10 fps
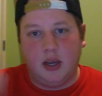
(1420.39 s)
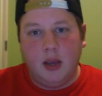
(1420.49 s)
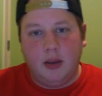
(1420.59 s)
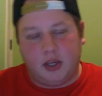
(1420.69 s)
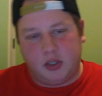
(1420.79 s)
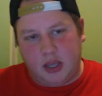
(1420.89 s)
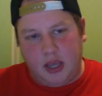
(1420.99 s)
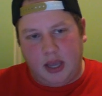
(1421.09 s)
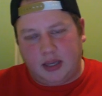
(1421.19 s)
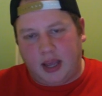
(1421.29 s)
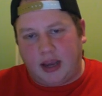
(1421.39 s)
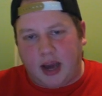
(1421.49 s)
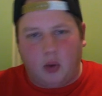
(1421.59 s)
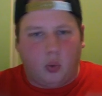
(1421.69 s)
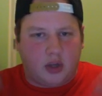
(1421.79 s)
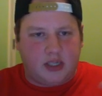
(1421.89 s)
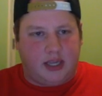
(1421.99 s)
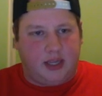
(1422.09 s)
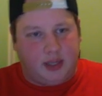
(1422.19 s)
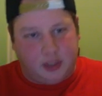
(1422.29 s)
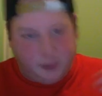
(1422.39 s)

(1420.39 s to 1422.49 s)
Because it, it kind of works like this.